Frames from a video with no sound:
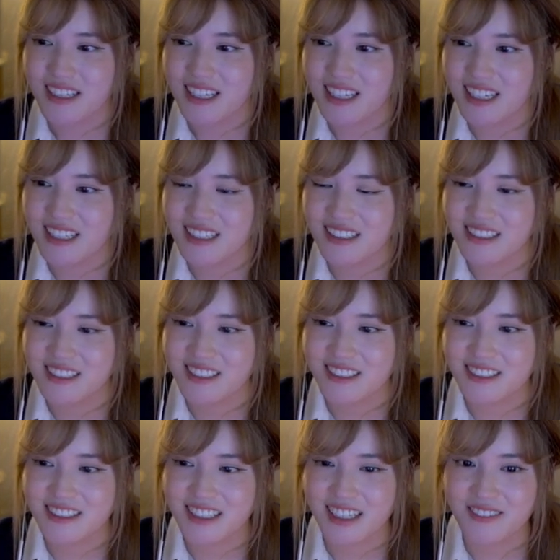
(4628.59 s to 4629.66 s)
eaten into
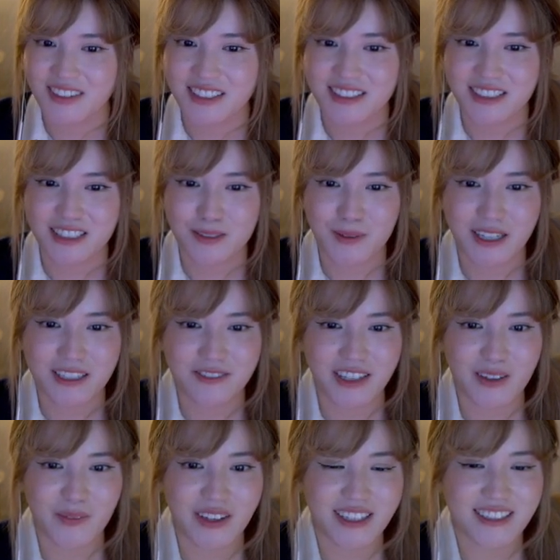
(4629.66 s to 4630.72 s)
her savings these past
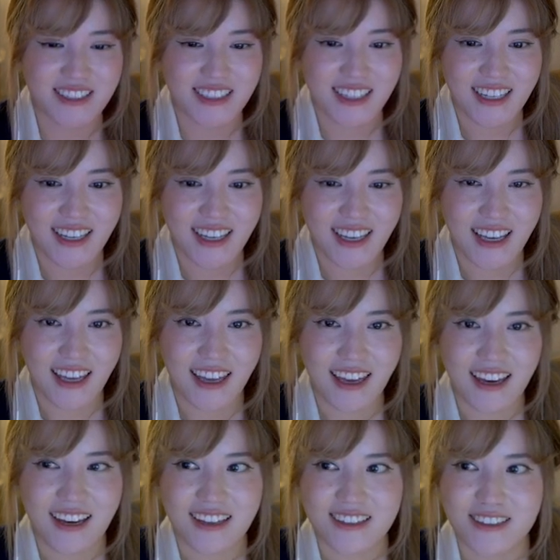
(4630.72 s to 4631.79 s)
five months,
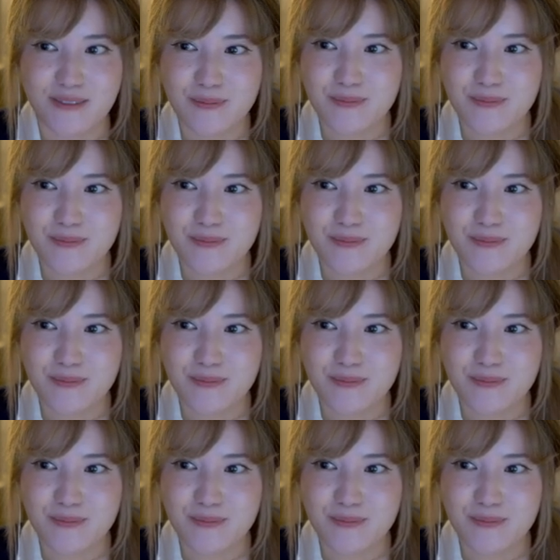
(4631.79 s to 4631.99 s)
and